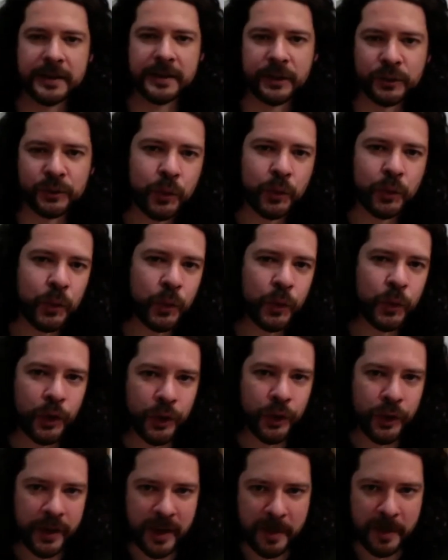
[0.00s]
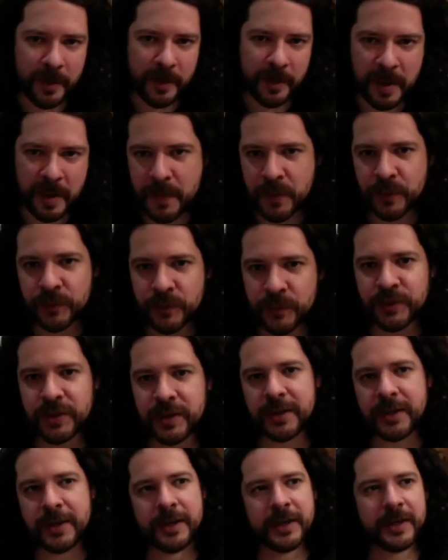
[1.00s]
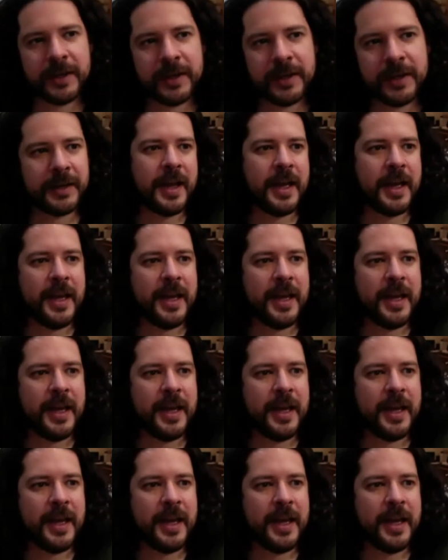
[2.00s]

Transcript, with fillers: little tour in Amoeba Music,